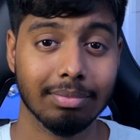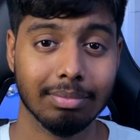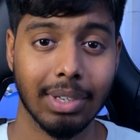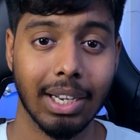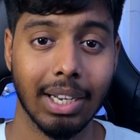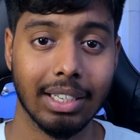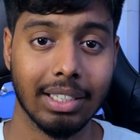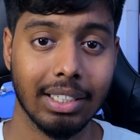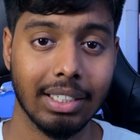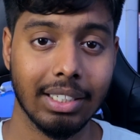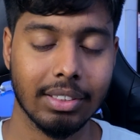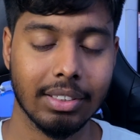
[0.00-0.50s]

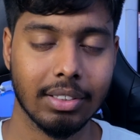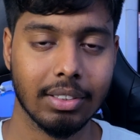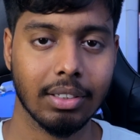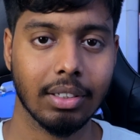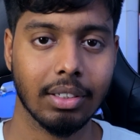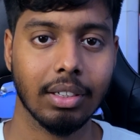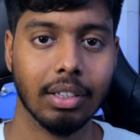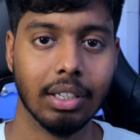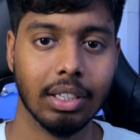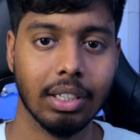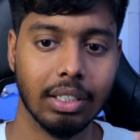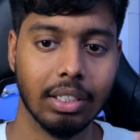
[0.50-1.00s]
at least
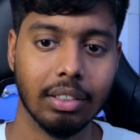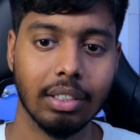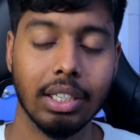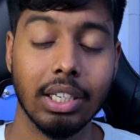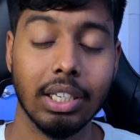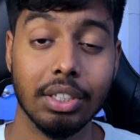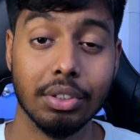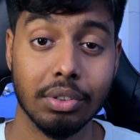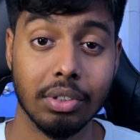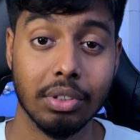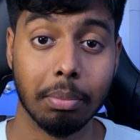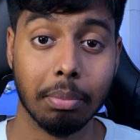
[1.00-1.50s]
in
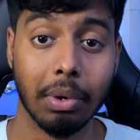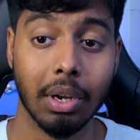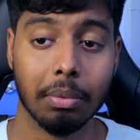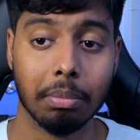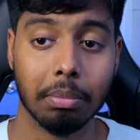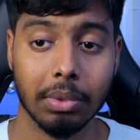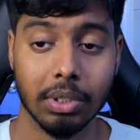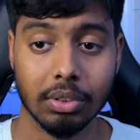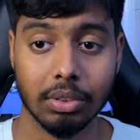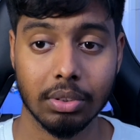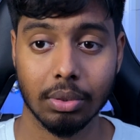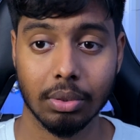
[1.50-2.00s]
each
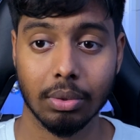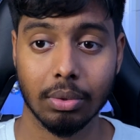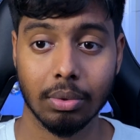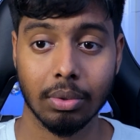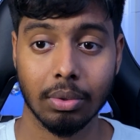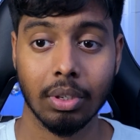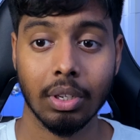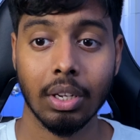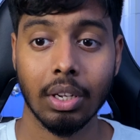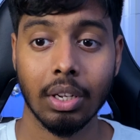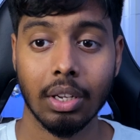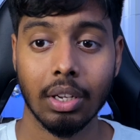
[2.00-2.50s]
department so
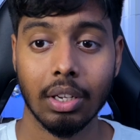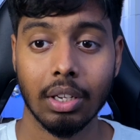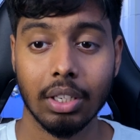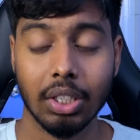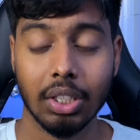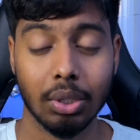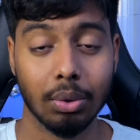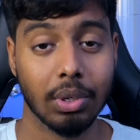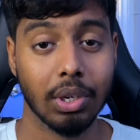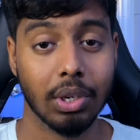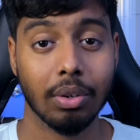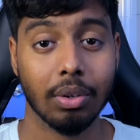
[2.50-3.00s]

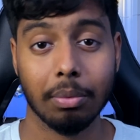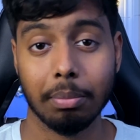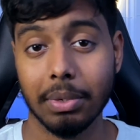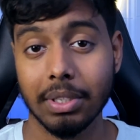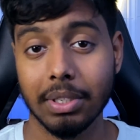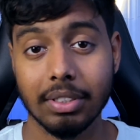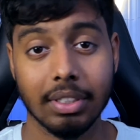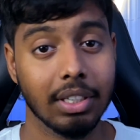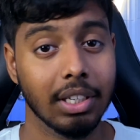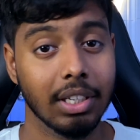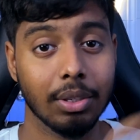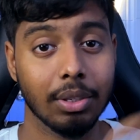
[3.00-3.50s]
you cannot
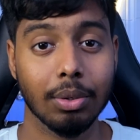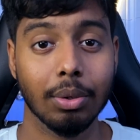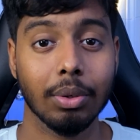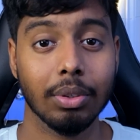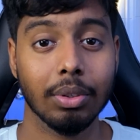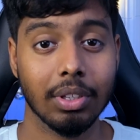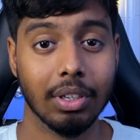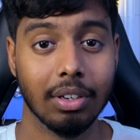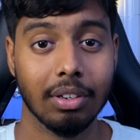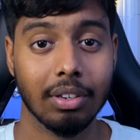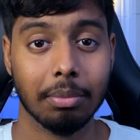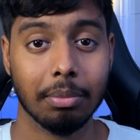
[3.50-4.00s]
basically go
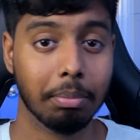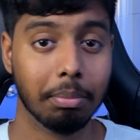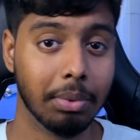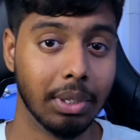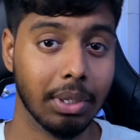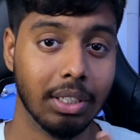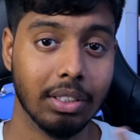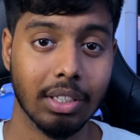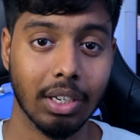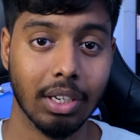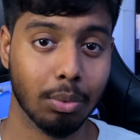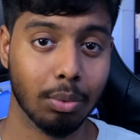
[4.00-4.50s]
there and
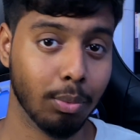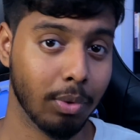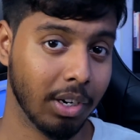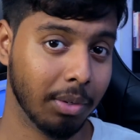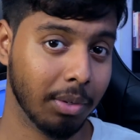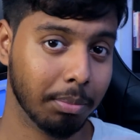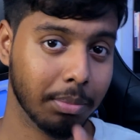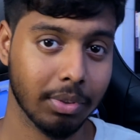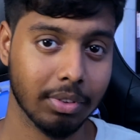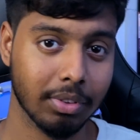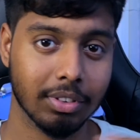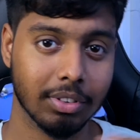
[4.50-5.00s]
be that one
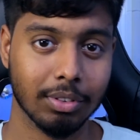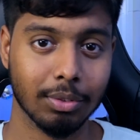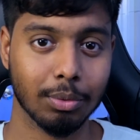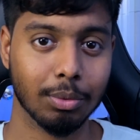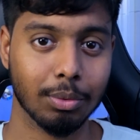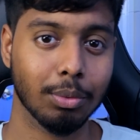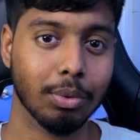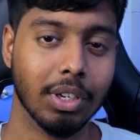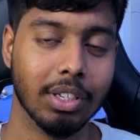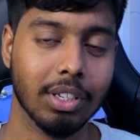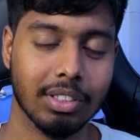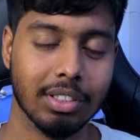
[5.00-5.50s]
person
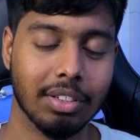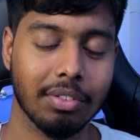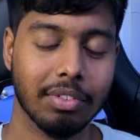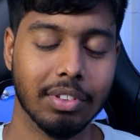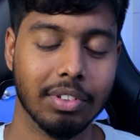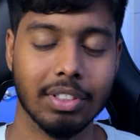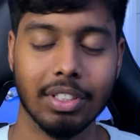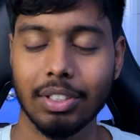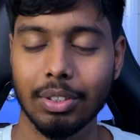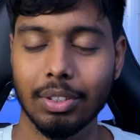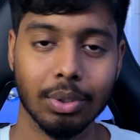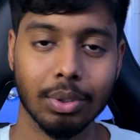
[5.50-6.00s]
who does
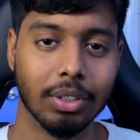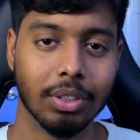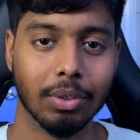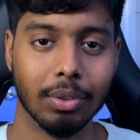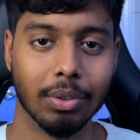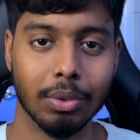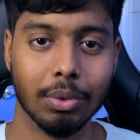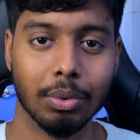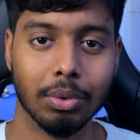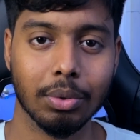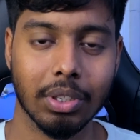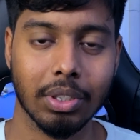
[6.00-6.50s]
everything you
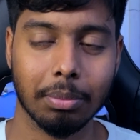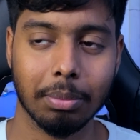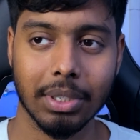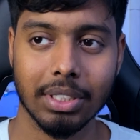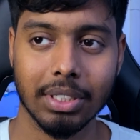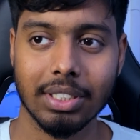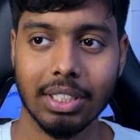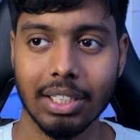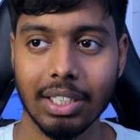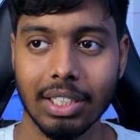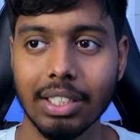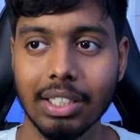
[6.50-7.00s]
cannot do that
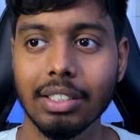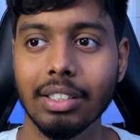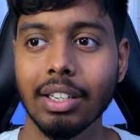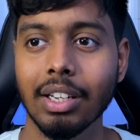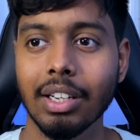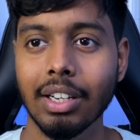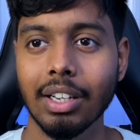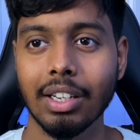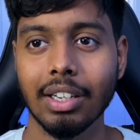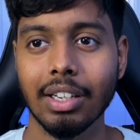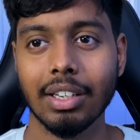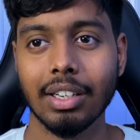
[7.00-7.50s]
basically
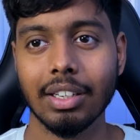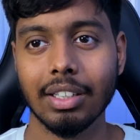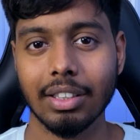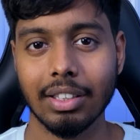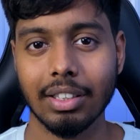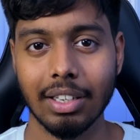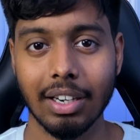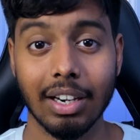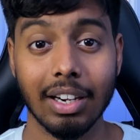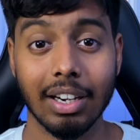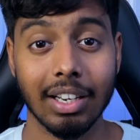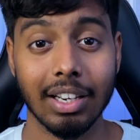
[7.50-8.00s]

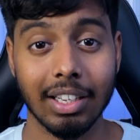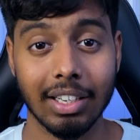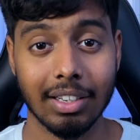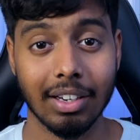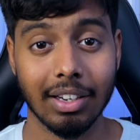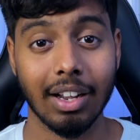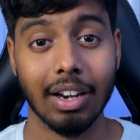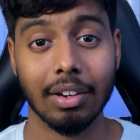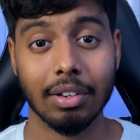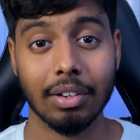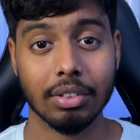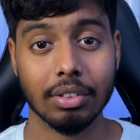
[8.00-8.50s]
there are like
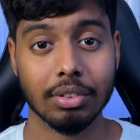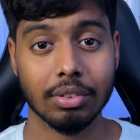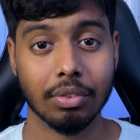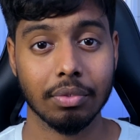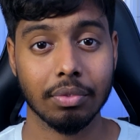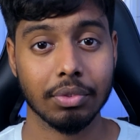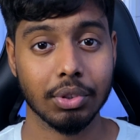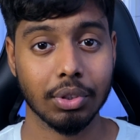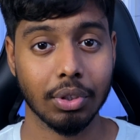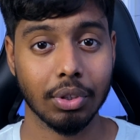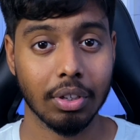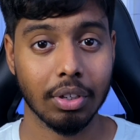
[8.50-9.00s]
hundreds of
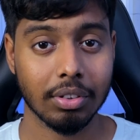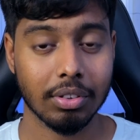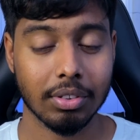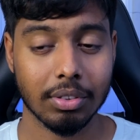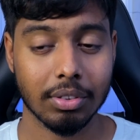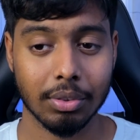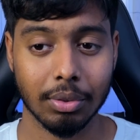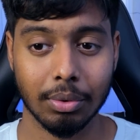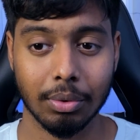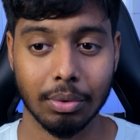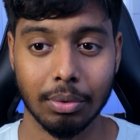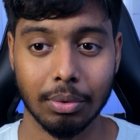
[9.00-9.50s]
shots
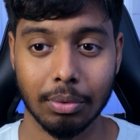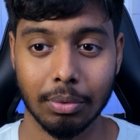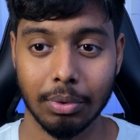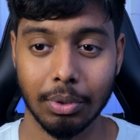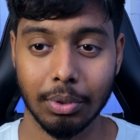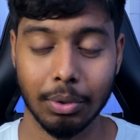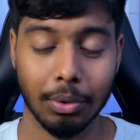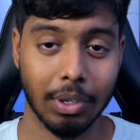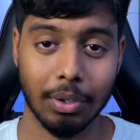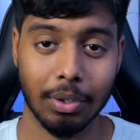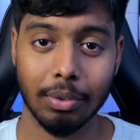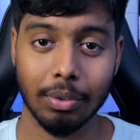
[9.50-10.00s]
so
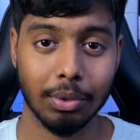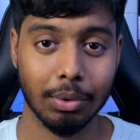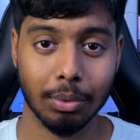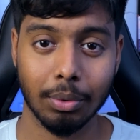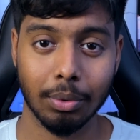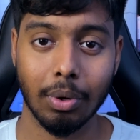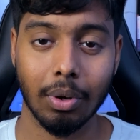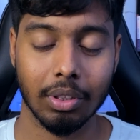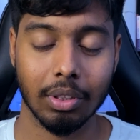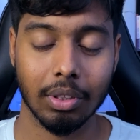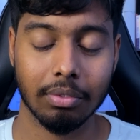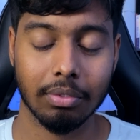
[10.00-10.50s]
you cannot do
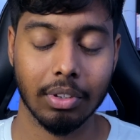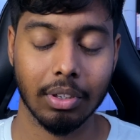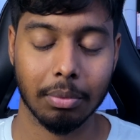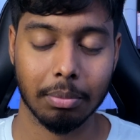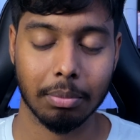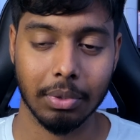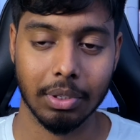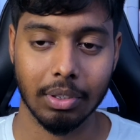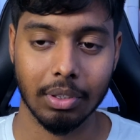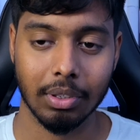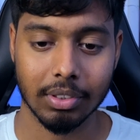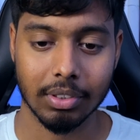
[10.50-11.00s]
all the work
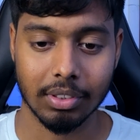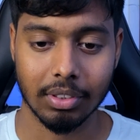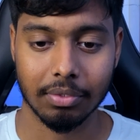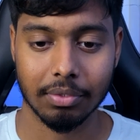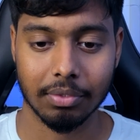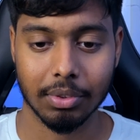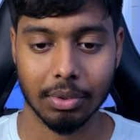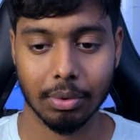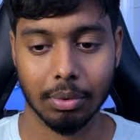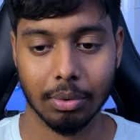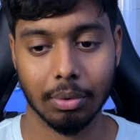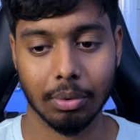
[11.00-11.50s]
by yourself
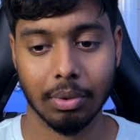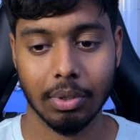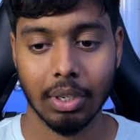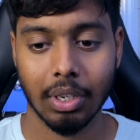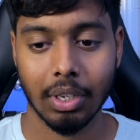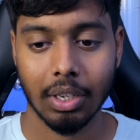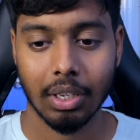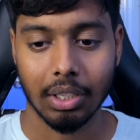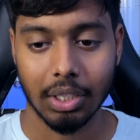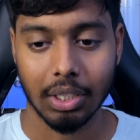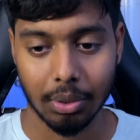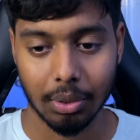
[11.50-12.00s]
so
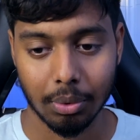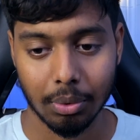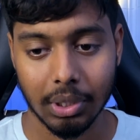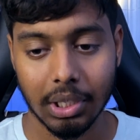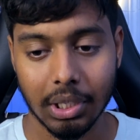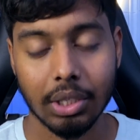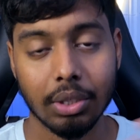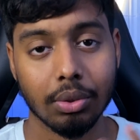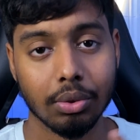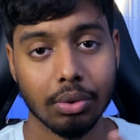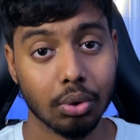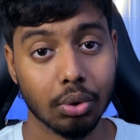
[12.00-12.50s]
you
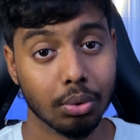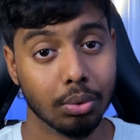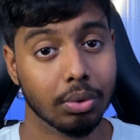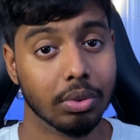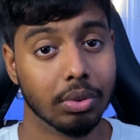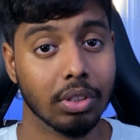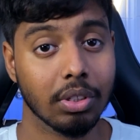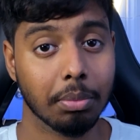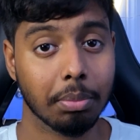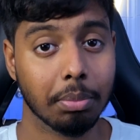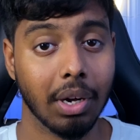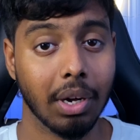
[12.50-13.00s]
need to choose
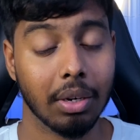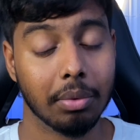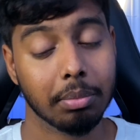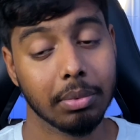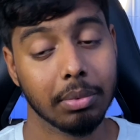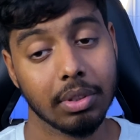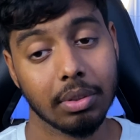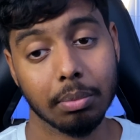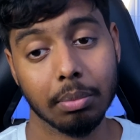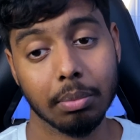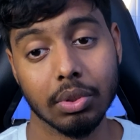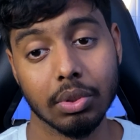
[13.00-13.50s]
a
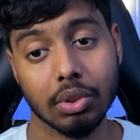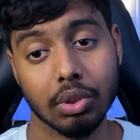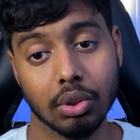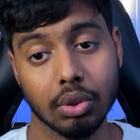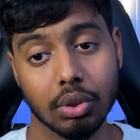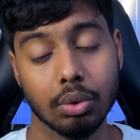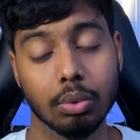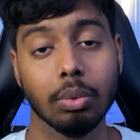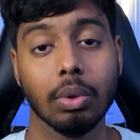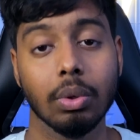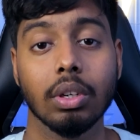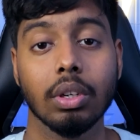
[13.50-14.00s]
department which
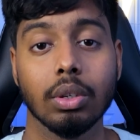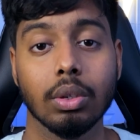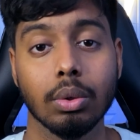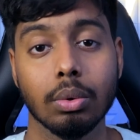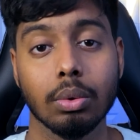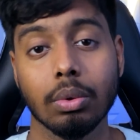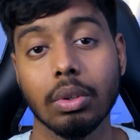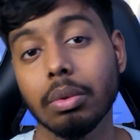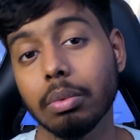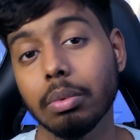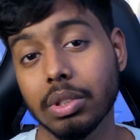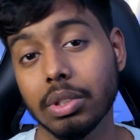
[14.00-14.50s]
you want to
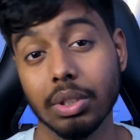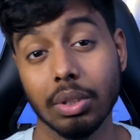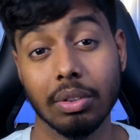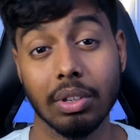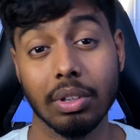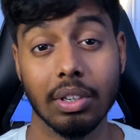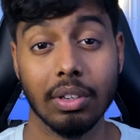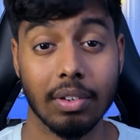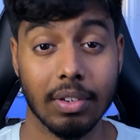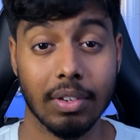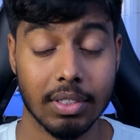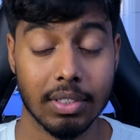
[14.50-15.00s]
go in which you're
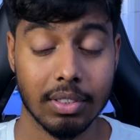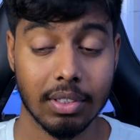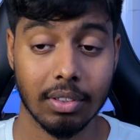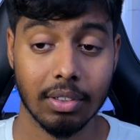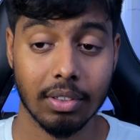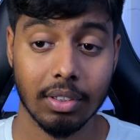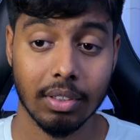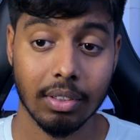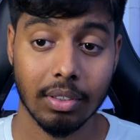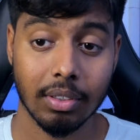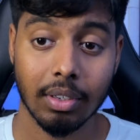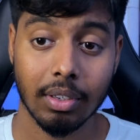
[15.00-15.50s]
interested
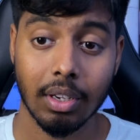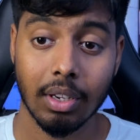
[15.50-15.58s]
in